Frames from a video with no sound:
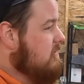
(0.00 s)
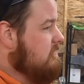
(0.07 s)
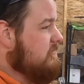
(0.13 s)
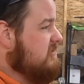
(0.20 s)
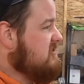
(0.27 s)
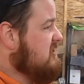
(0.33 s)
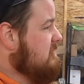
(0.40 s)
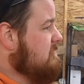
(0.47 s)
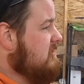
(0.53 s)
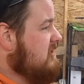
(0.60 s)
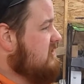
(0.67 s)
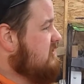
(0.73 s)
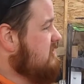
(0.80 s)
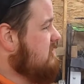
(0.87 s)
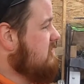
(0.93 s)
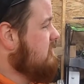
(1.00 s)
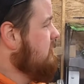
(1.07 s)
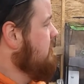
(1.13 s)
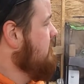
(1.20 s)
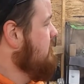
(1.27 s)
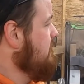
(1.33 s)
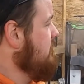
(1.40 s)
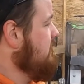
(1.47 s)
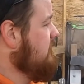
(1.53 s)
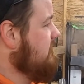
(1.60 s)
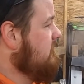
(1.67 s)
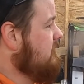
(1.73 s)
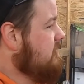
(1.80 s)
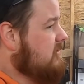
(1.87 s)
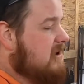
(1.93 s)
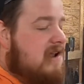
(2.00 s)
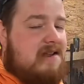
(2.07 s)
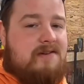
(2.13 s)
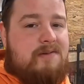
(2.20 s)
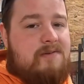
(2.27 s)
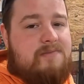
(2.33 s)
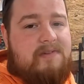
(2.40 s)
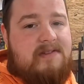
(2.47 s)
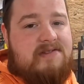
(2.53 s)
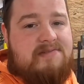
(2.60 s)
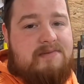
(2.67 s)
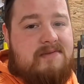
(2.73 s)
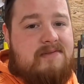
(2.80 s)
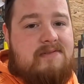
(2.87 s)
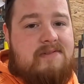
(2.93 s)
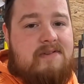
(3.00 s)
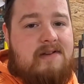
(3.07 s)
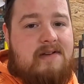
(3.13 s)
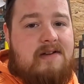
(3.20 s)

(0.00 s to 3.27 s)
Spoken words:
For some reason, can't do it for this one.